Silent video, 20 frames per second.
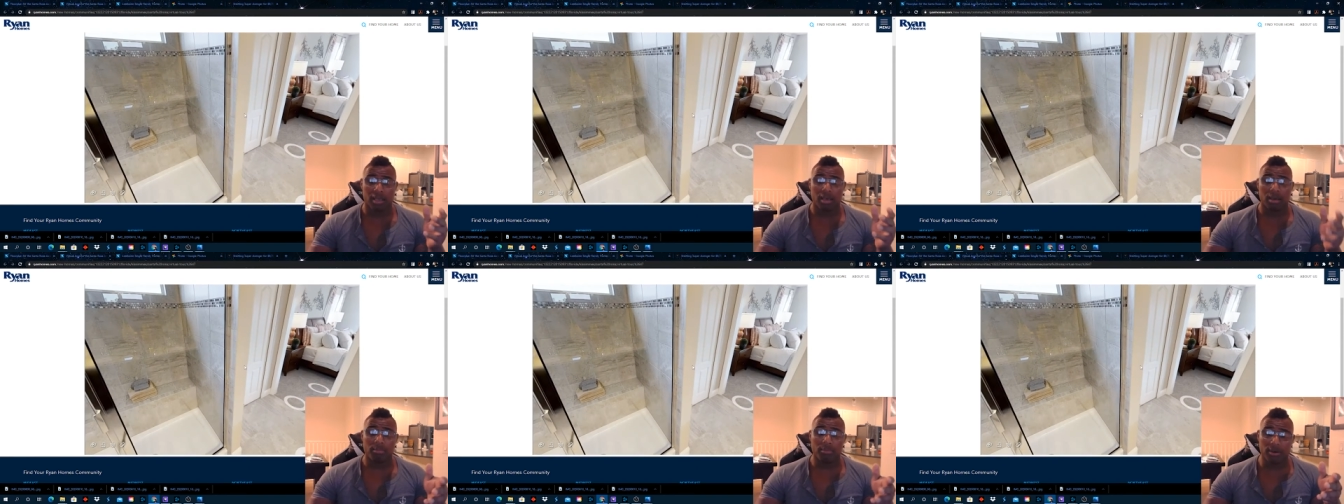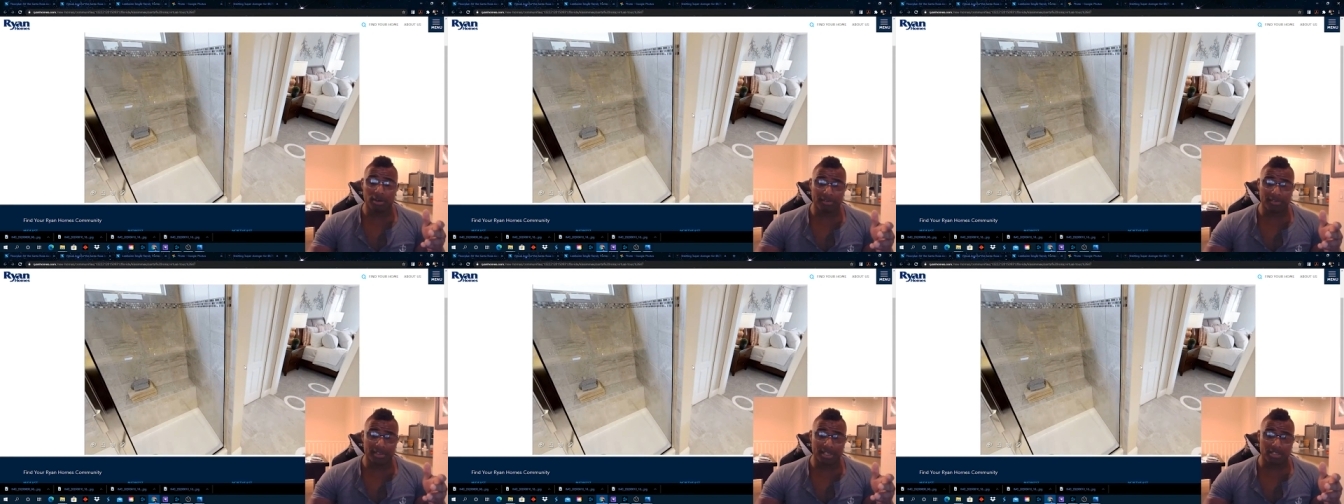
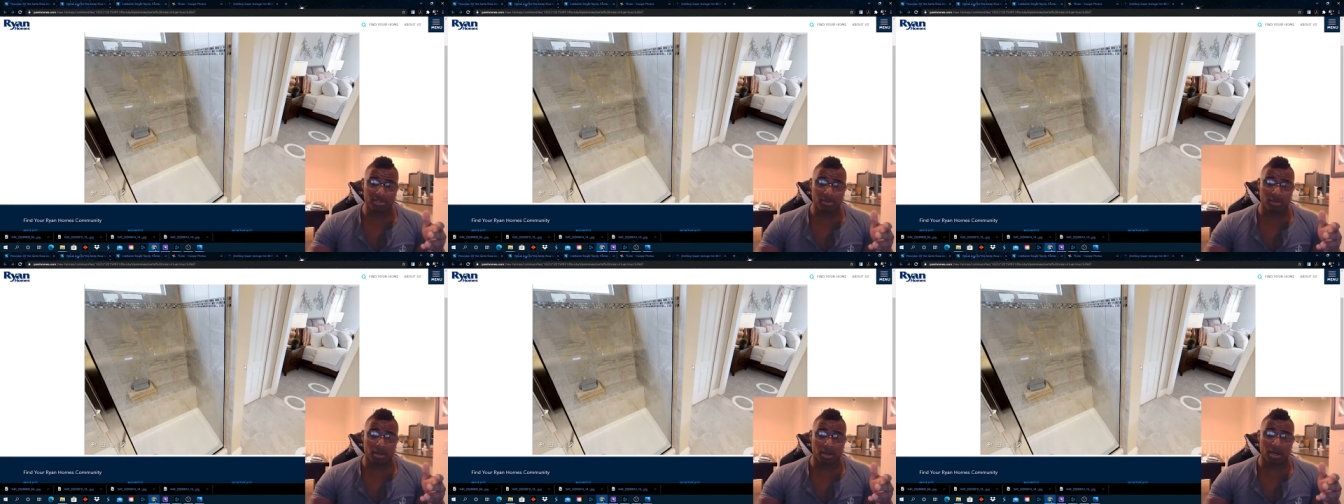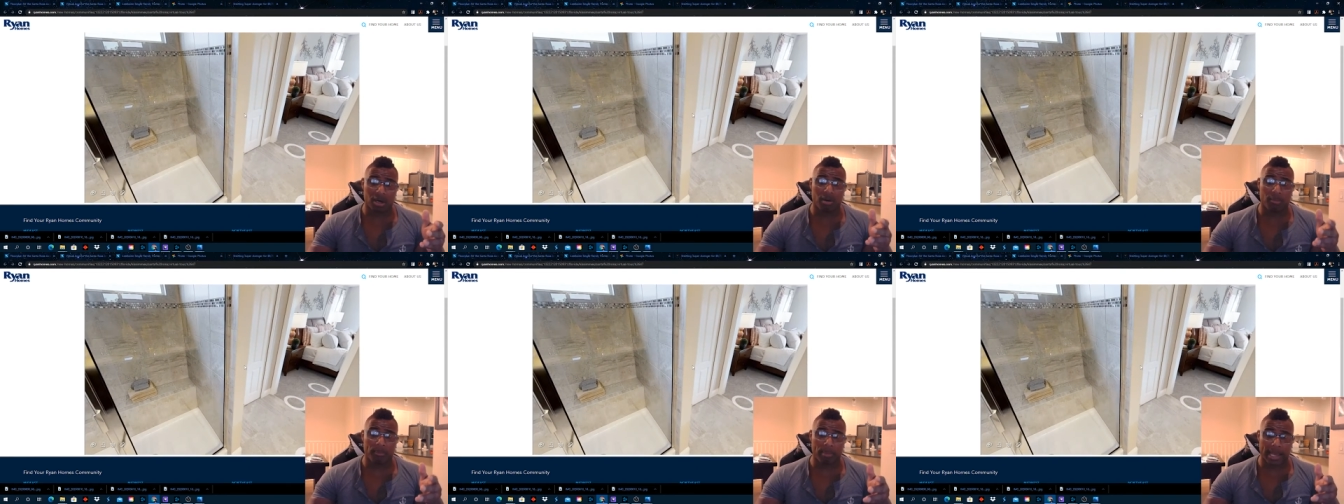move this
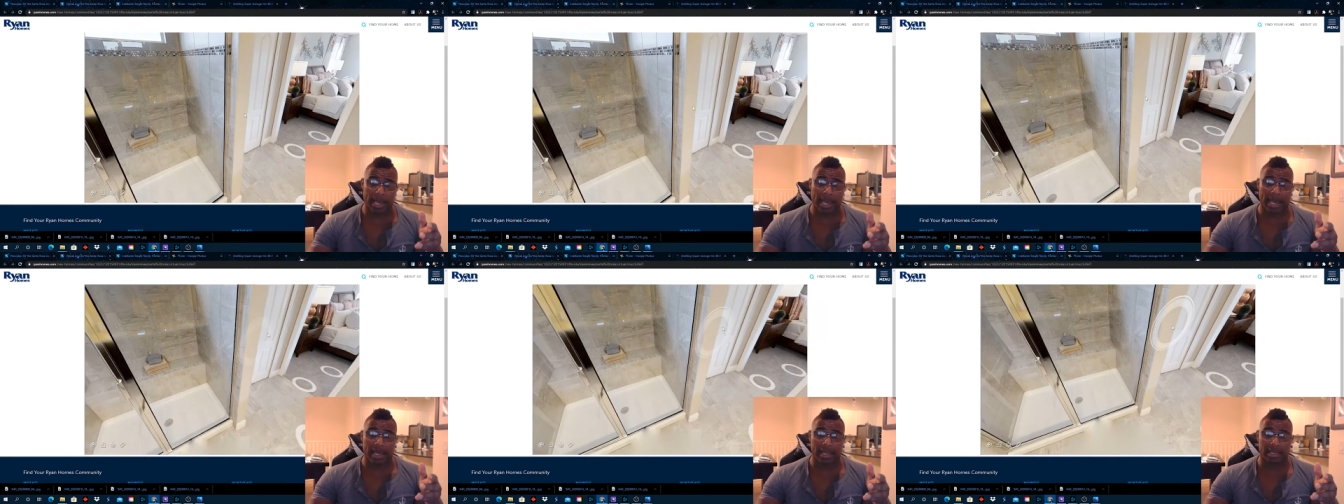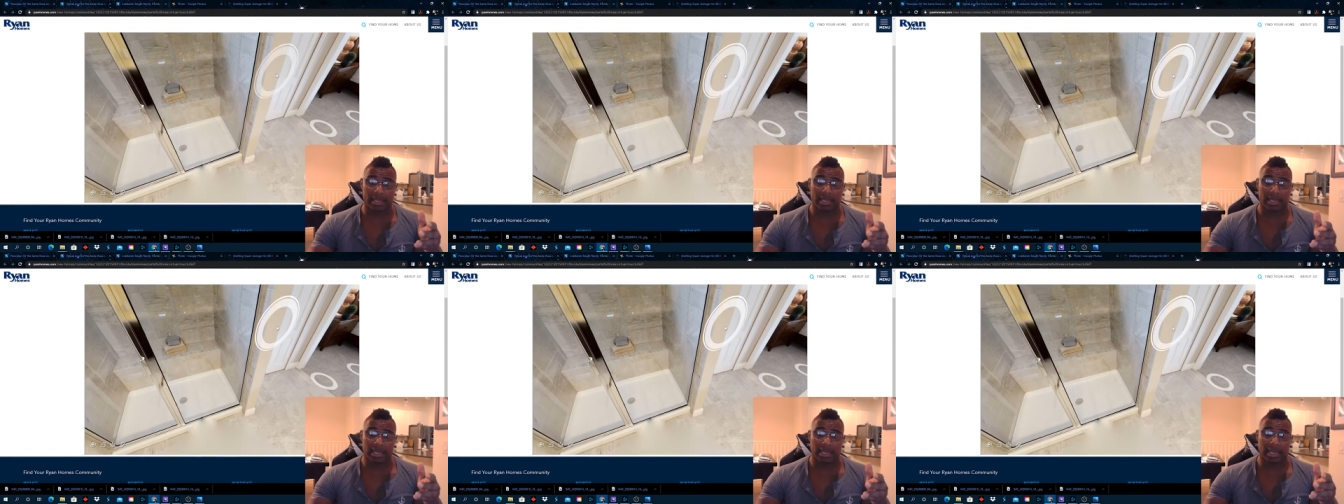wall
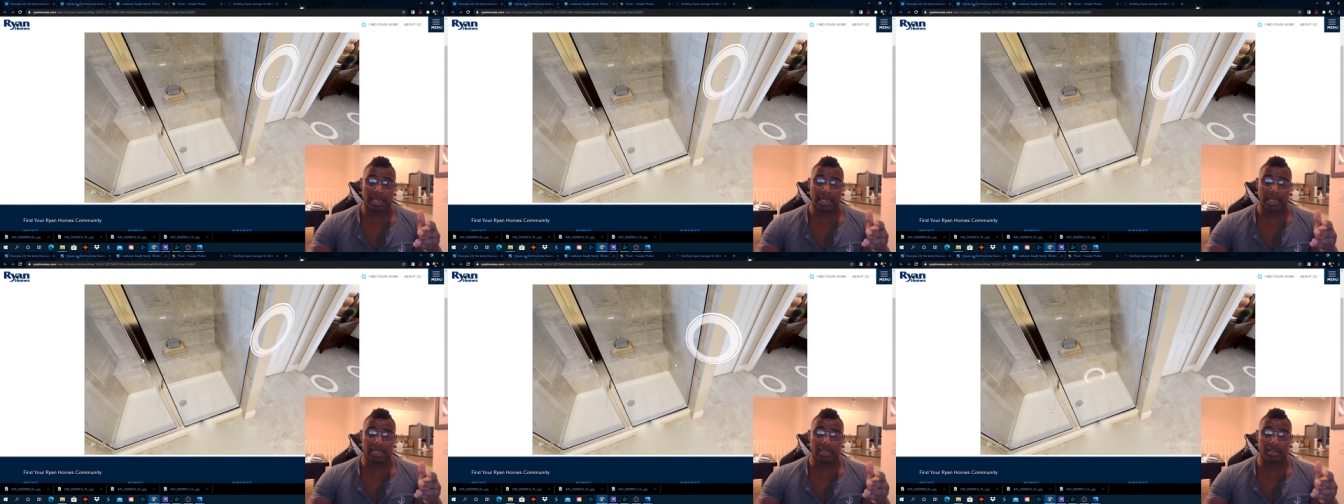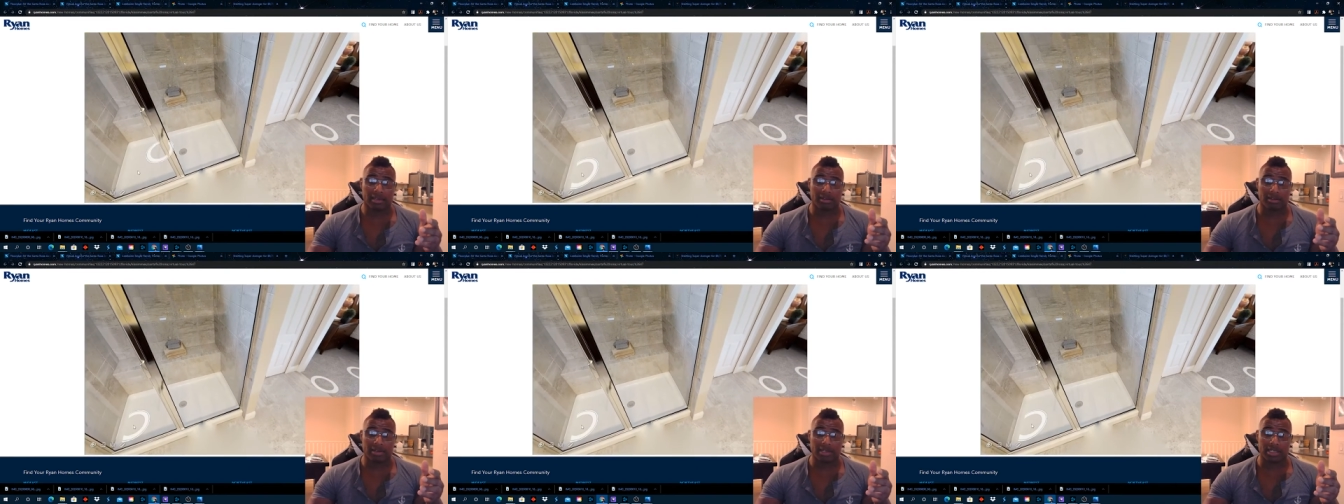back and
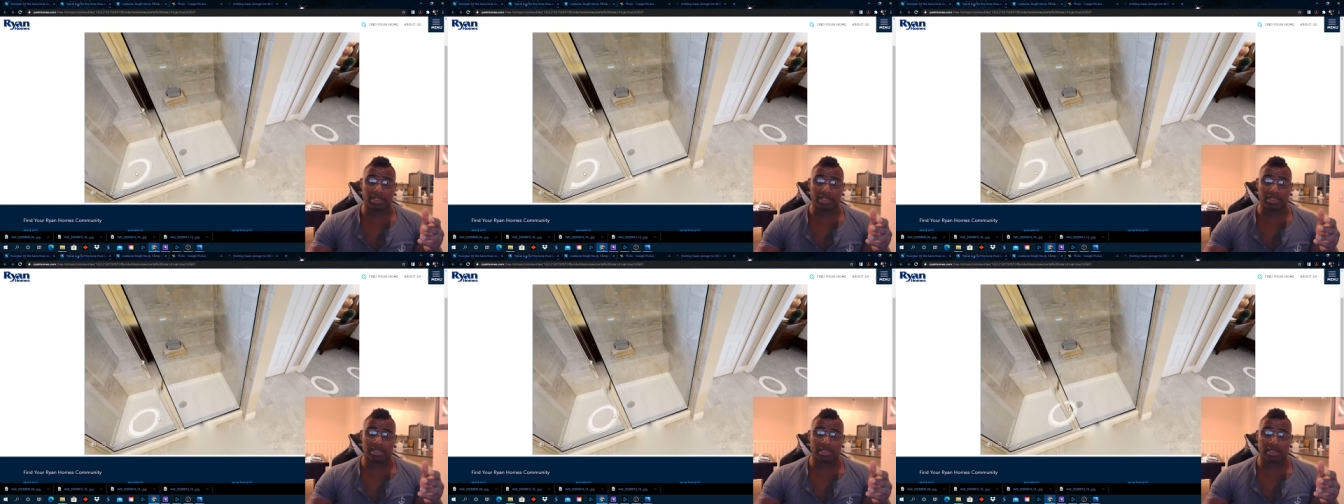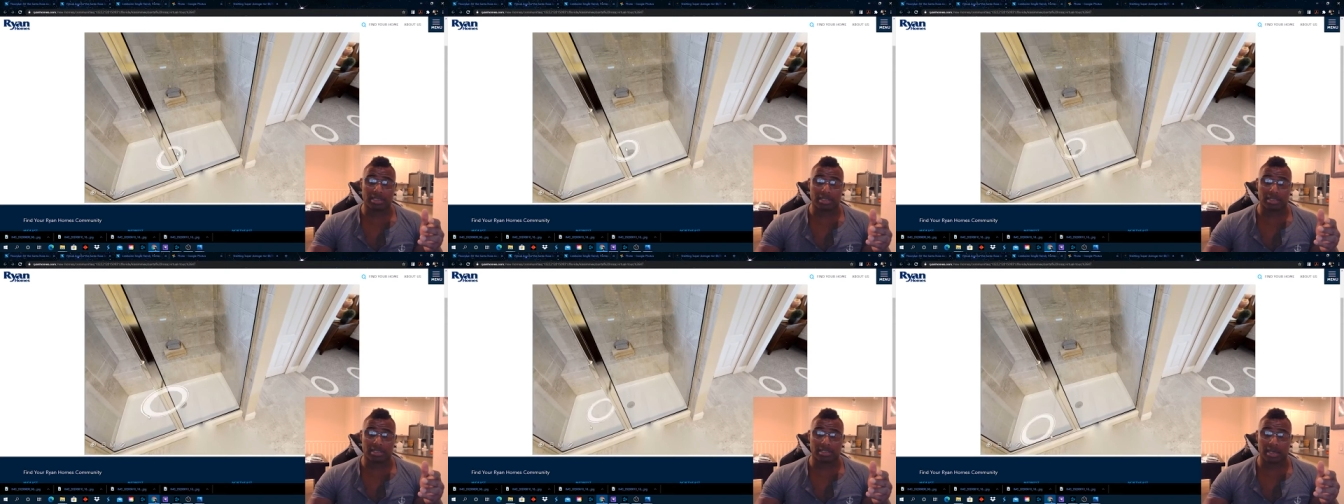increase
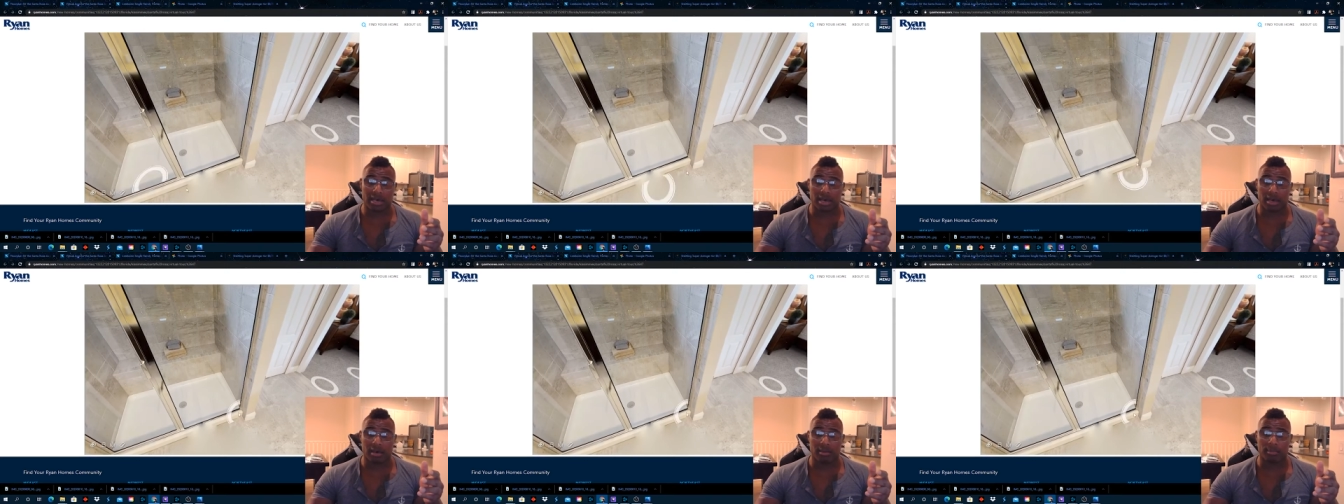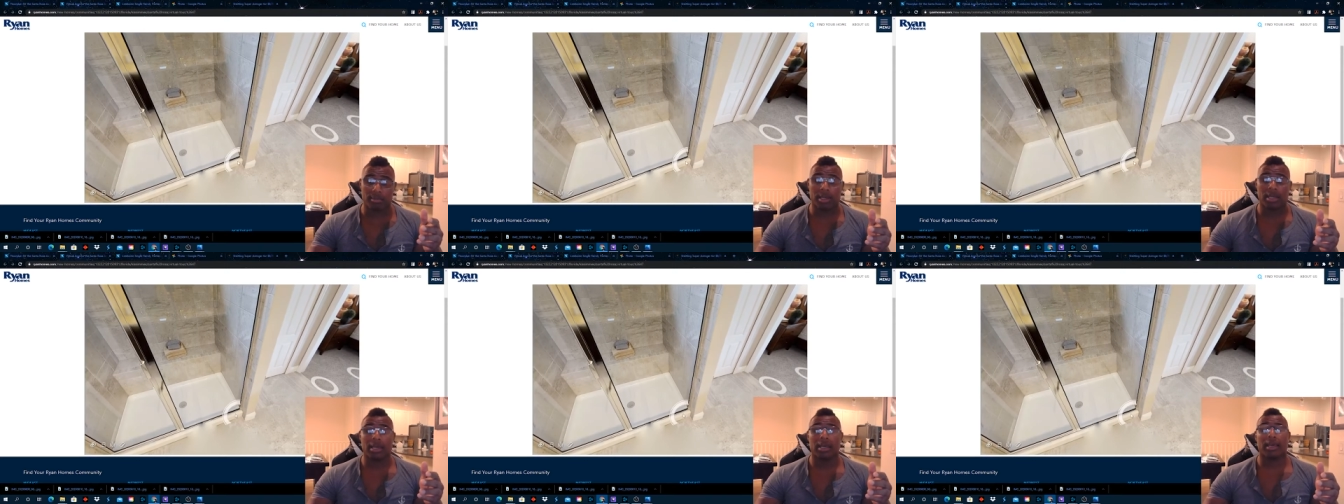the
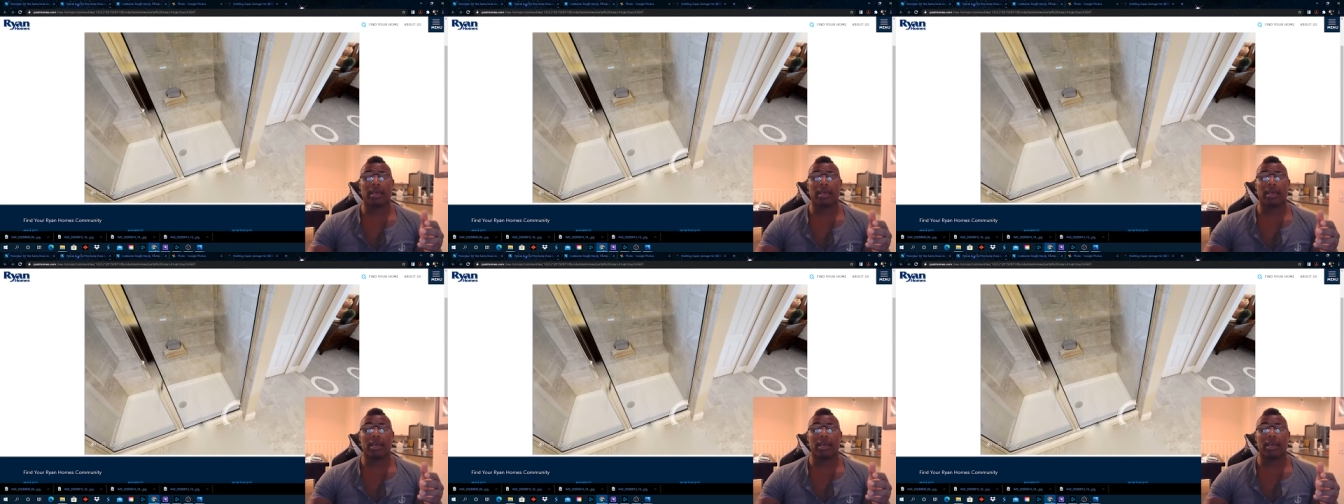tub